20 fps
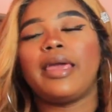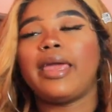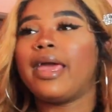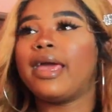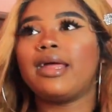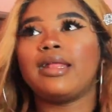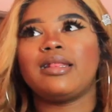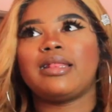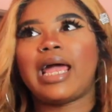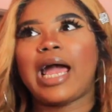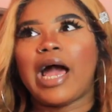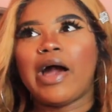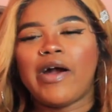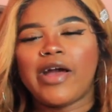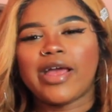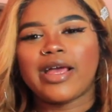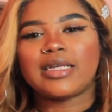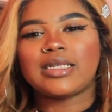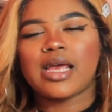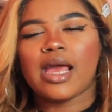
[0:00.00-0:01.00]
now
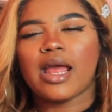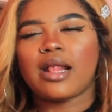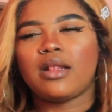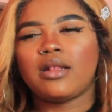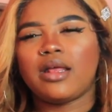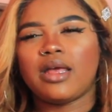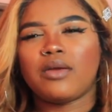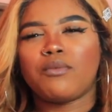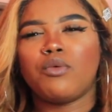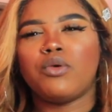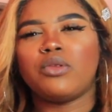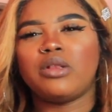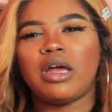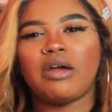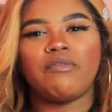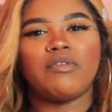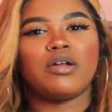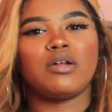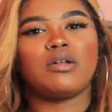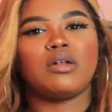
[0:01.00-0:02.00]
I guess I kind of like will
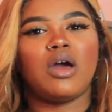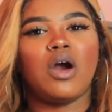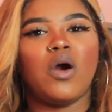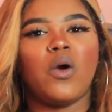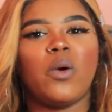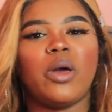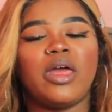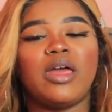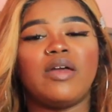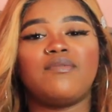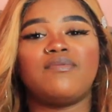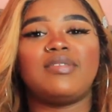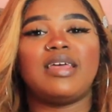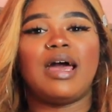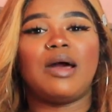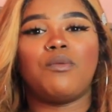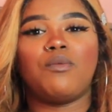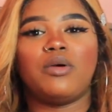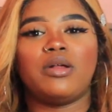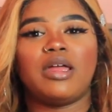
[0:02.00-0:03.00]
never know if
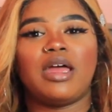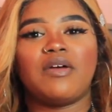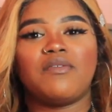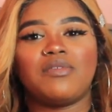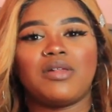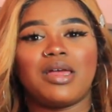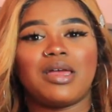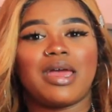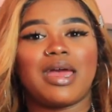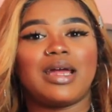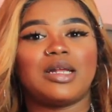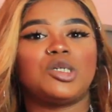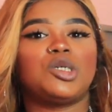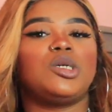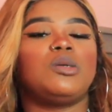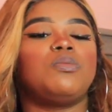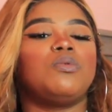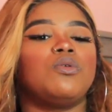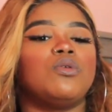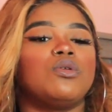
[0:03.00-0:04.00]
that would have like
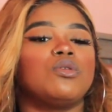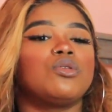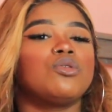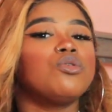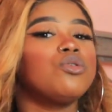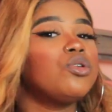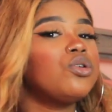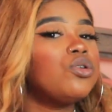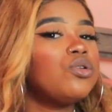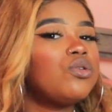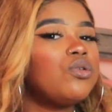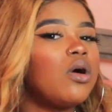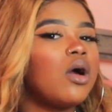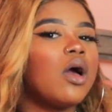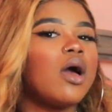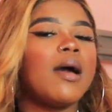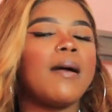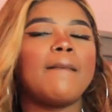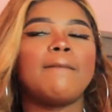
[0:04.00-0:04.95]
actually pulled through,